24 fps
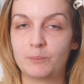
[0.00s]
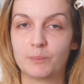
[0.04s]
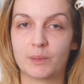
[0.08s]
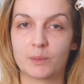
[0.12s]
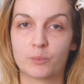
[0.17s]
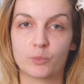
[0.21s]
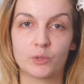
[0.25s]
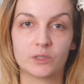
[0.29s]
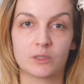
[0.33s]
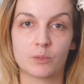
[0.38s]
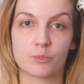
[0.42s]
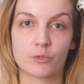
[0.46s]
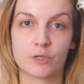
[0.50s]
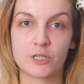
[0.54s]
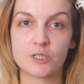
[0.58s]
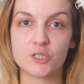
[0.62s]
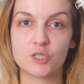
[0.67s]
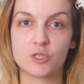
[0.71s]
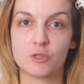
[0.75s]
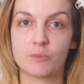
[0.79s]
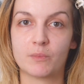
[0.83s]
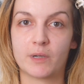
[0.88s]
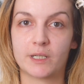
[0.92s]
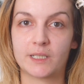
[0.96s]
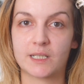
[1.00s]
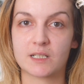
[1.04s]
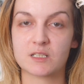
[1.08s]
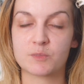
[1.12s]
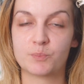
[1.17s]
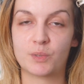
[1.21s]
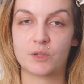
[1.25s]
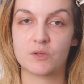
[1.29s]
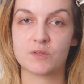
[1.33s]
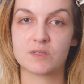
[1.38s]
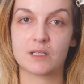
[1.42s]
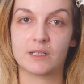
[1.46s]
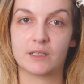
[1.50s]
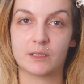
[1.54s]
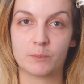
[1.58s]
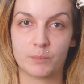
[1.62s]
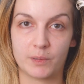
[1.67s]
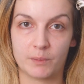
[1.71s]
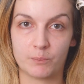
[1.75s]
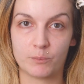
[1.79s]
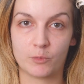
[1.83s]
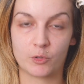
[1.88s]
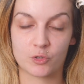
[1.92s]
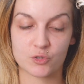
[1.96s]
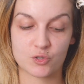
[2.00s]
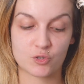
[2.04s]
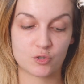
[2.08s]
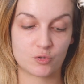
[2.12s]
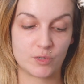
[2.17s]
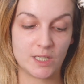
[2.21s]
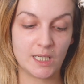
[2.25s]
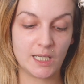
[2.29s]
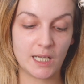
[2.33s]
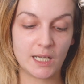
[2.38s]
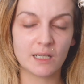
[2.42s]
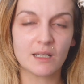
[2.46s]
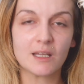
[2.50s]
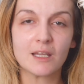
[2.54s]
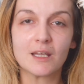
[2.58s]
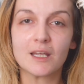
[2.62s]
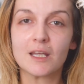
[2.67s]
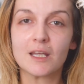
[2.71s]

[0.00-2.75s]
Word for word: but with the brush you might experience a little bit more streaking.